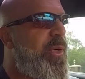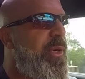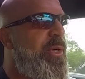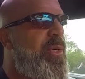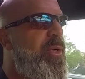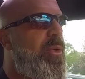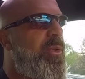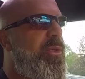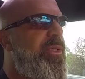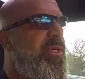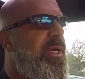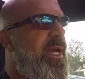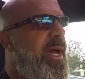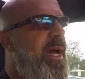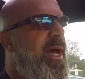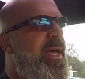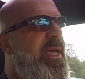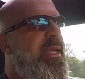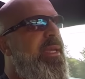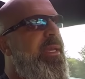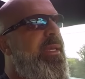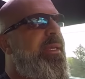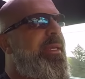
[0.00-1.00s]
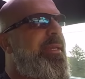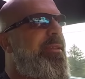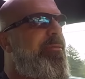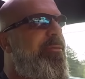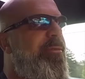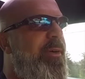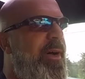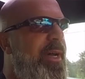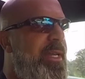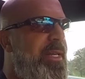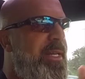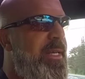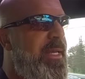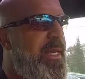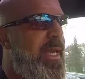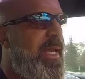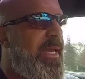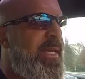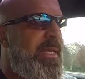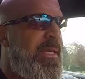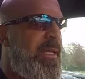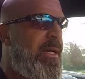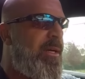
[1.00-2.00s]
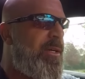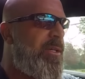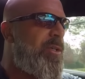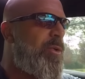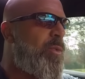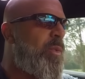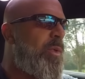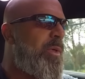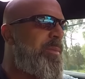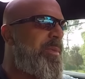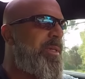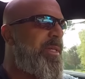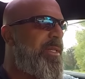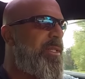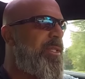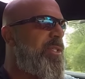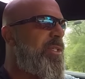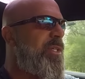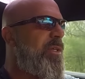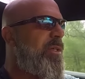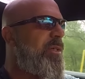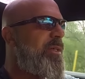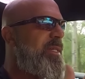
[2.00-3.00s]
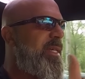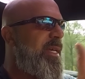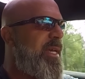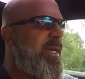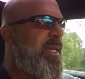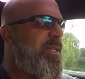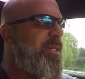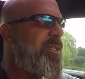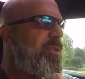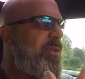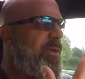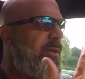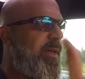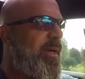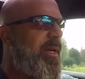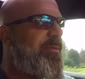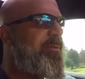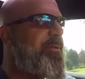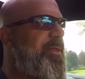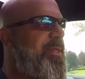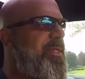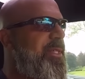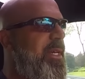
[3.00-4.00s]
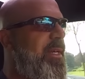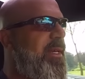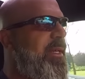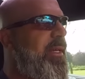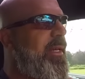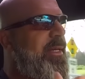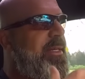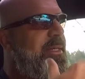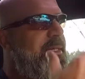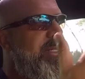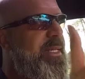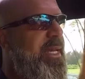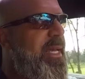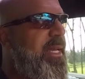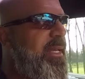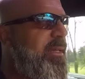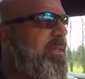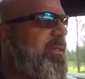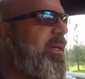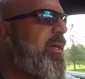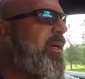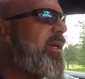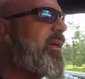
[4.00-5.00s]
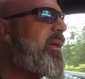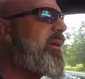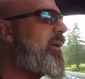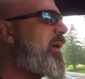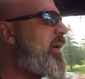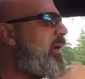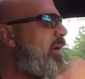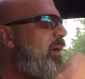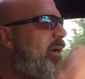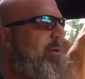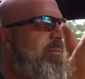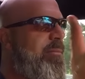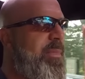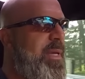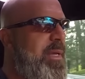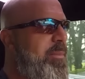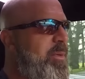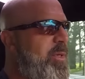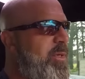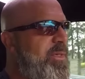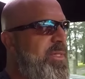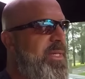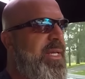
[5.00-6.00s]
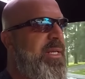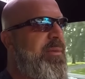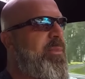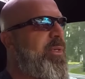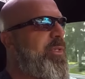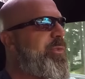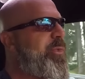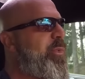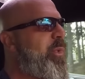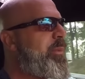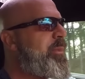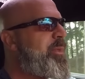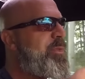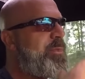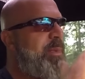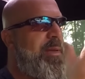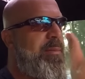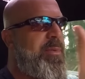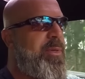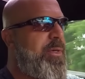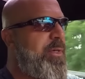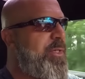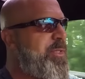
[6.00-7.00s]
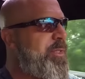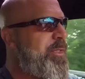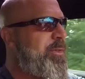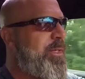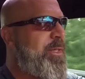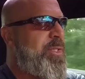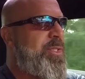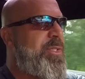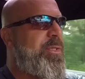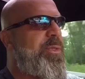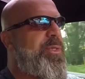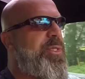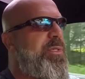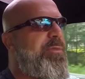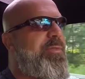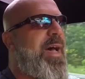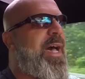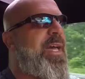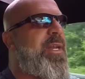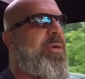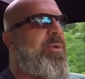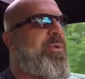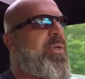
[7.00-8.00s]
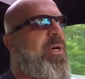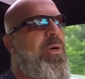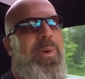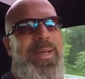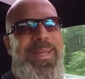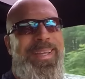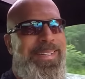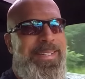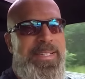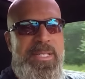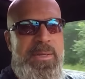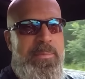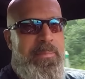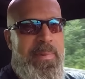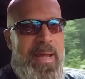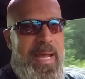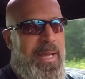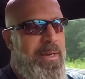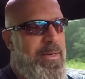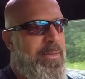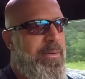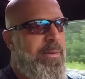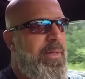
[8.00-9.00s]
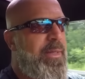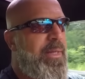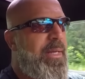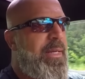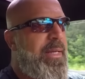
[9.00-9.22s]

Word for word: you're an older guy, inviting a younger woman into your day, into your life as a date, maybe you're dating multiple women, maybe you're exclusive, I don't know, it doesn't matter.